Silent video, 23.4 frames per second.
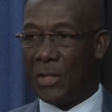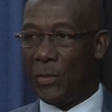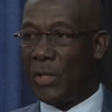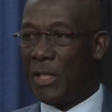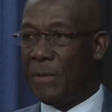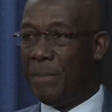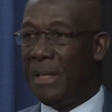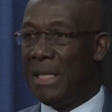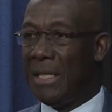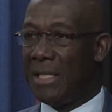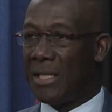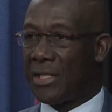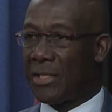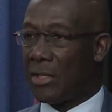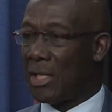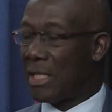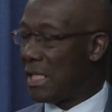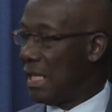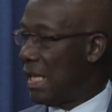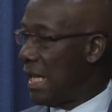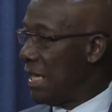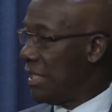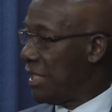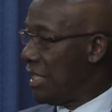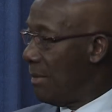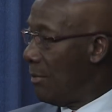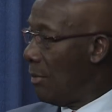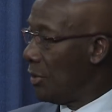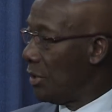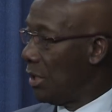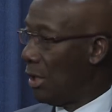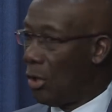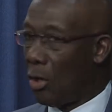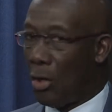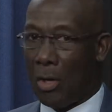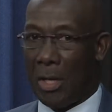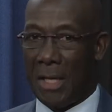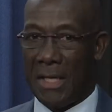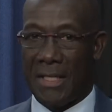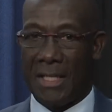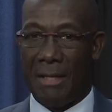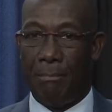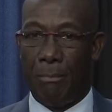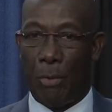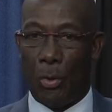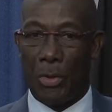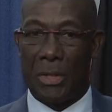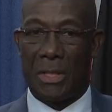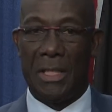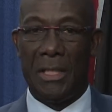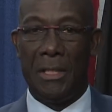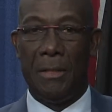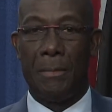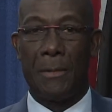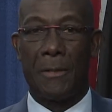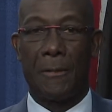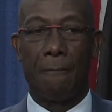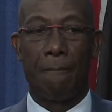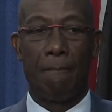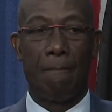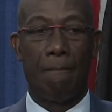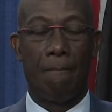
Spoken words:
it was being discussed largely among the lawyers in both teams.